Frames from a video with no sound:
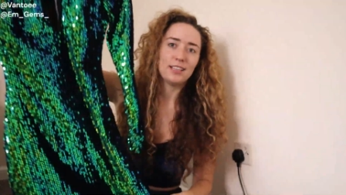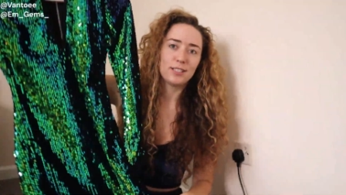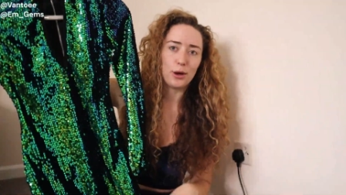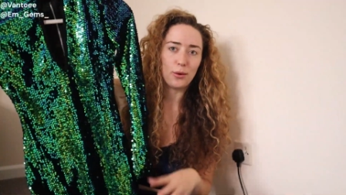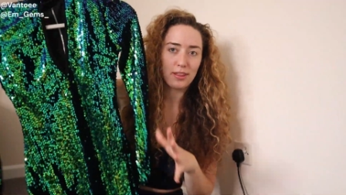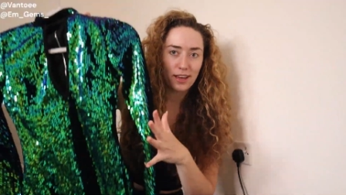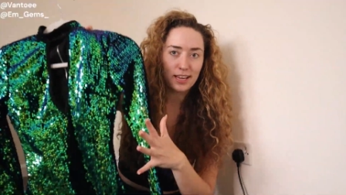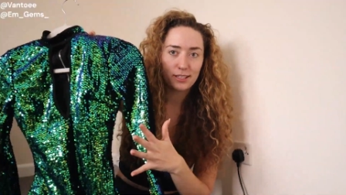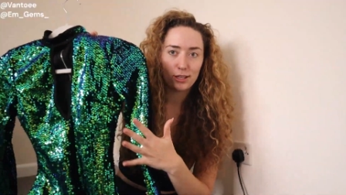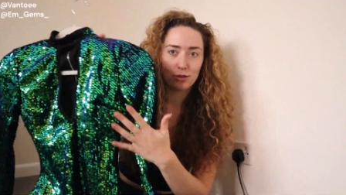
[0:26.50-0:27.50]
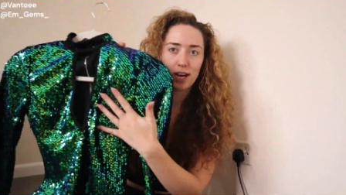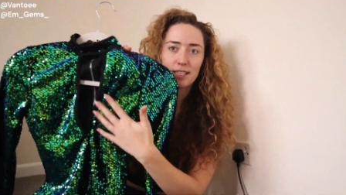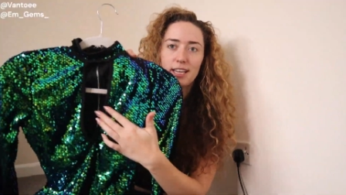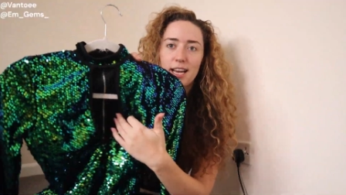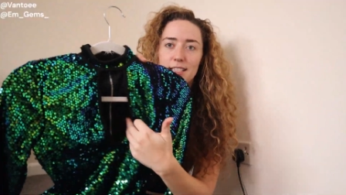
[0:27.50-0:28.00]
So that's the
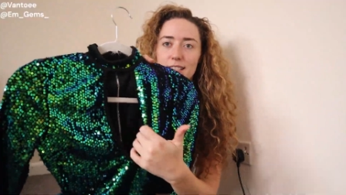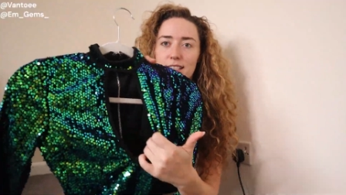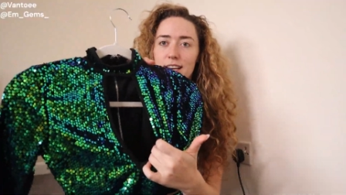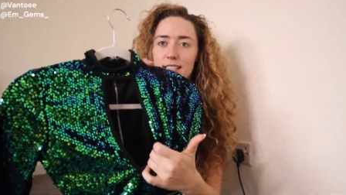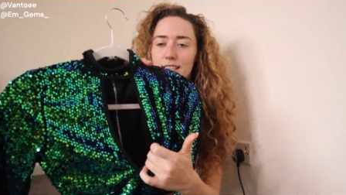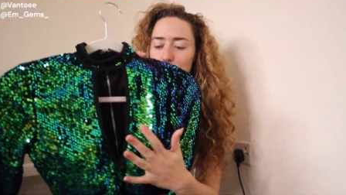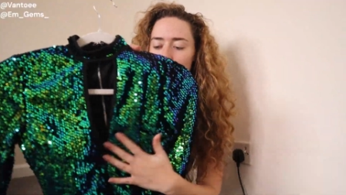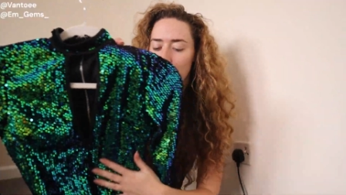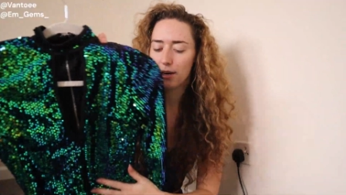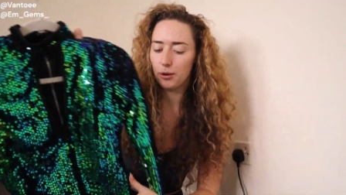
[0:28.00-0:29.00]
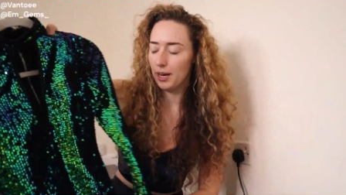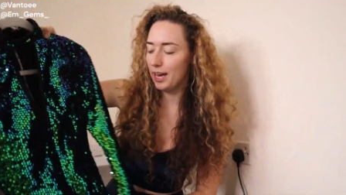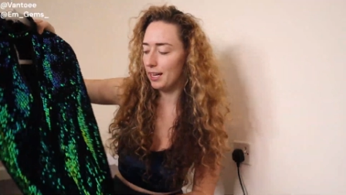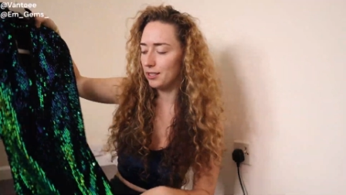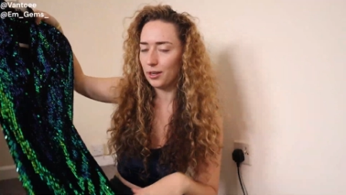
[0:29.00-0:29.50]
dress, and it has this nice little keyhole
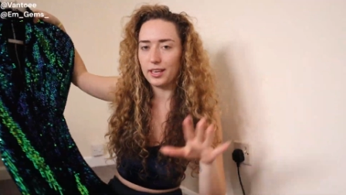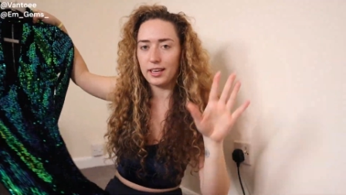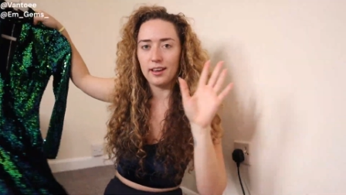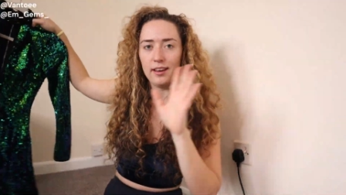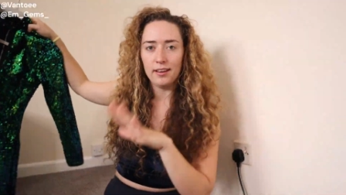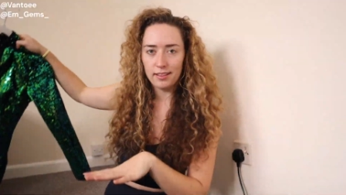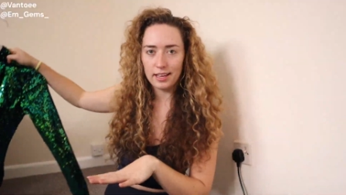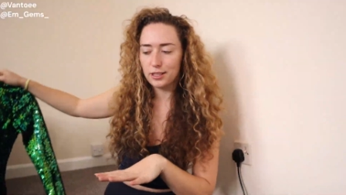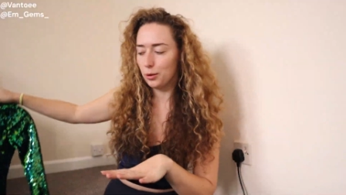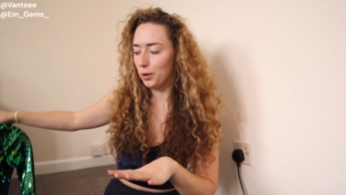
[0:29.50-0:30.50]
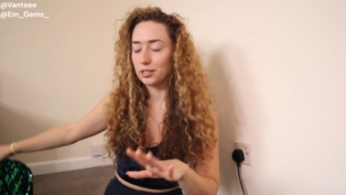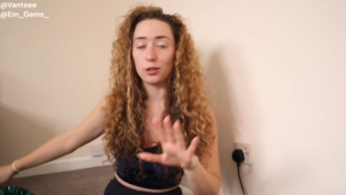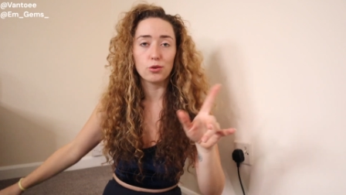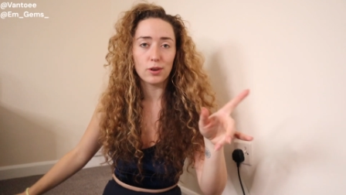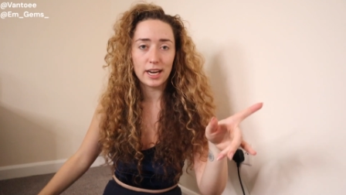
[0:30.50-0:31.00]
here, so I think that's going to work. So
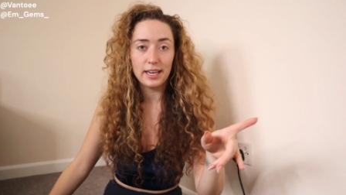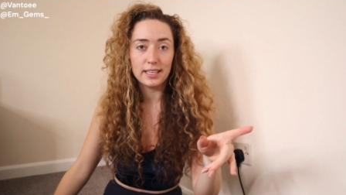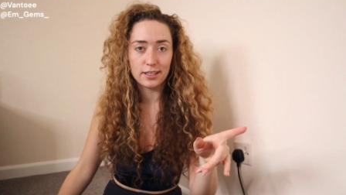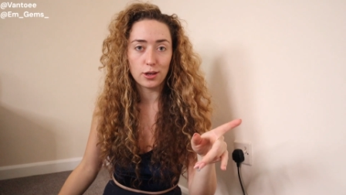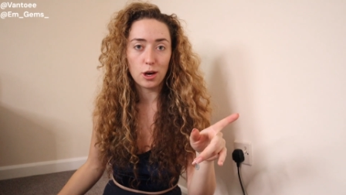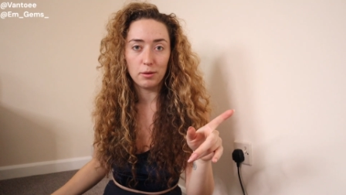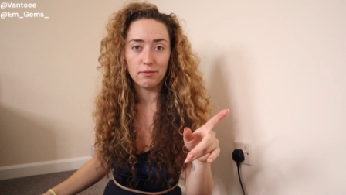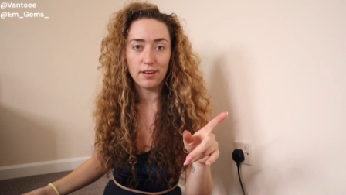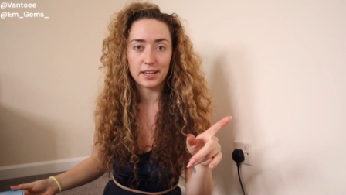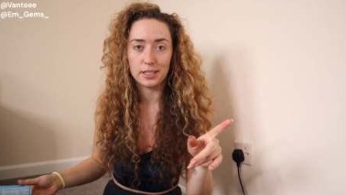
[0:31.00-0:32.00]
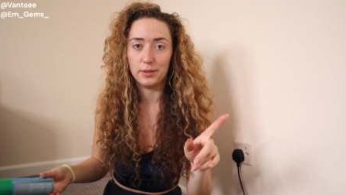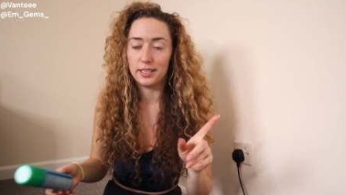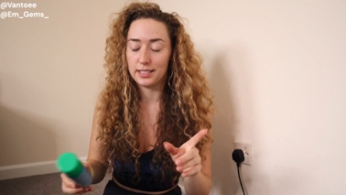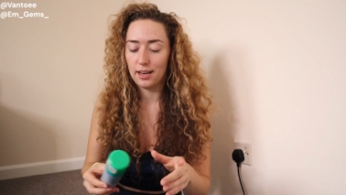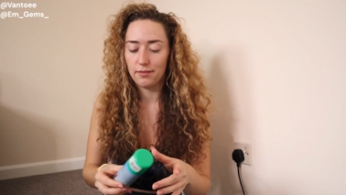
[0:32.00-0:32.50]
green is the common factor with
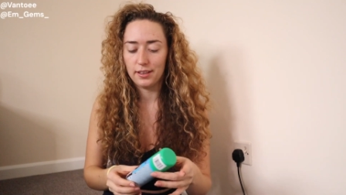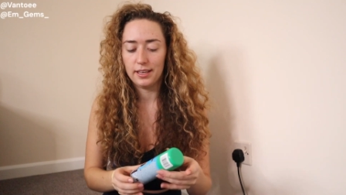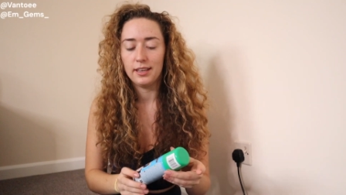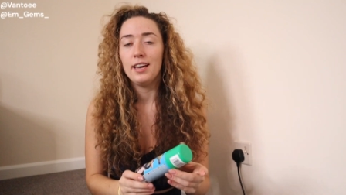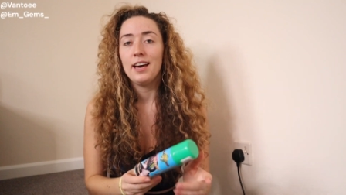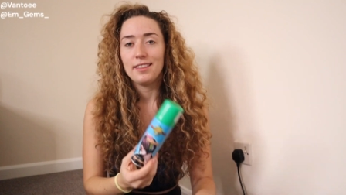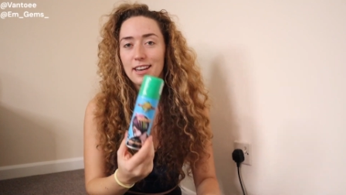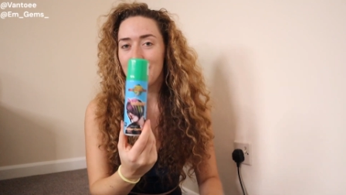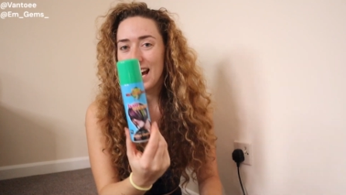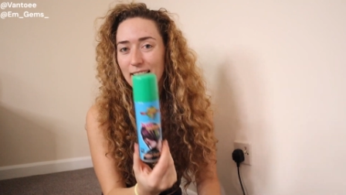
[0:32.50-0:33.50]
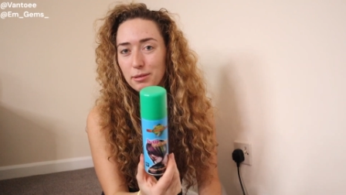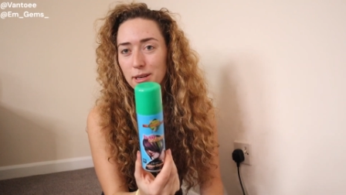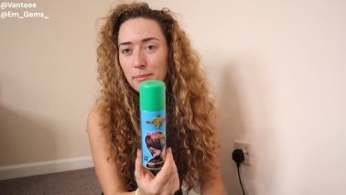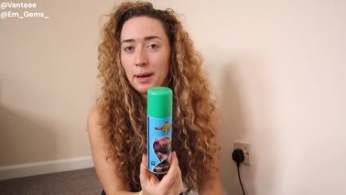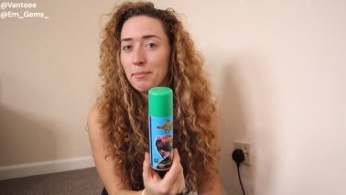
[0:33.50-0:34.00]
this outfit. Then I am going
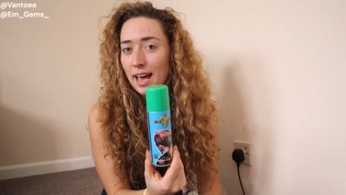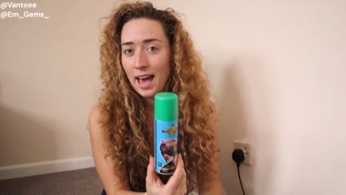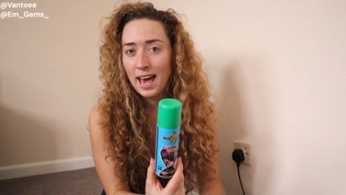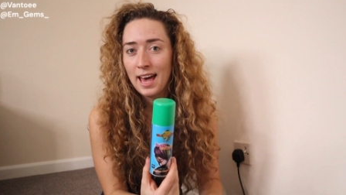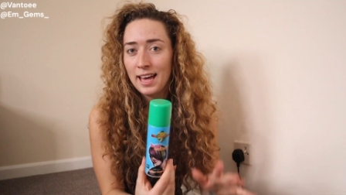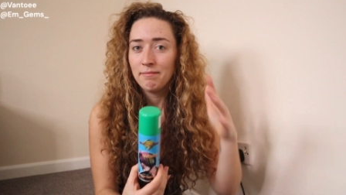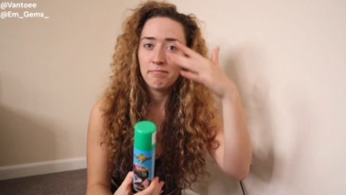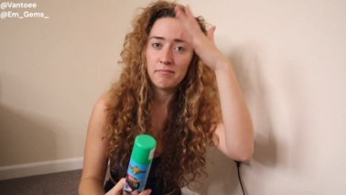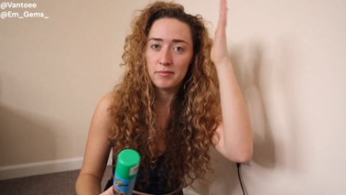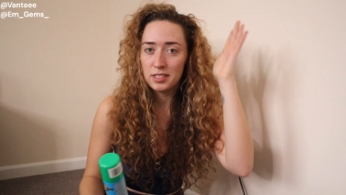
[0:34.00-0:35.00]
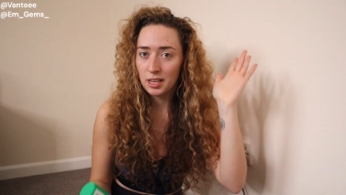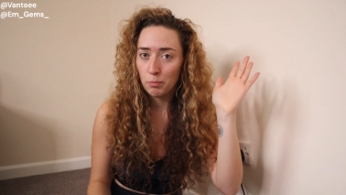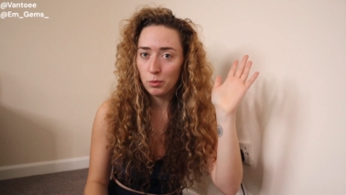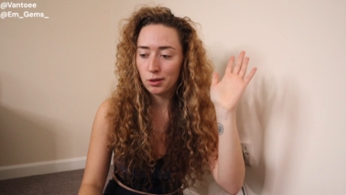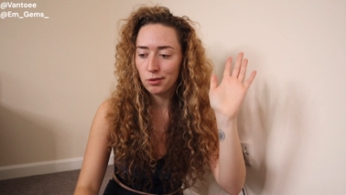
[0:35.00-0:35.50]
to make my hair
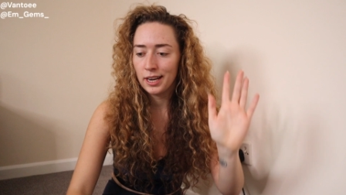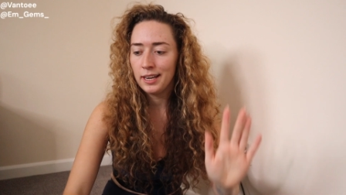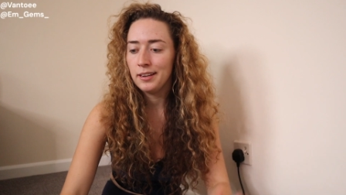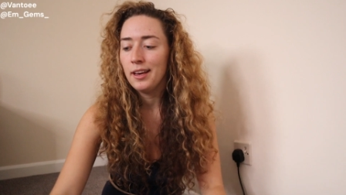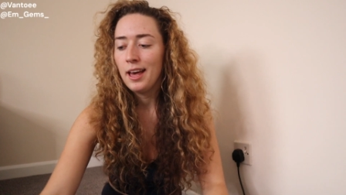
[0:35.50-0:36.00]
somewhat green,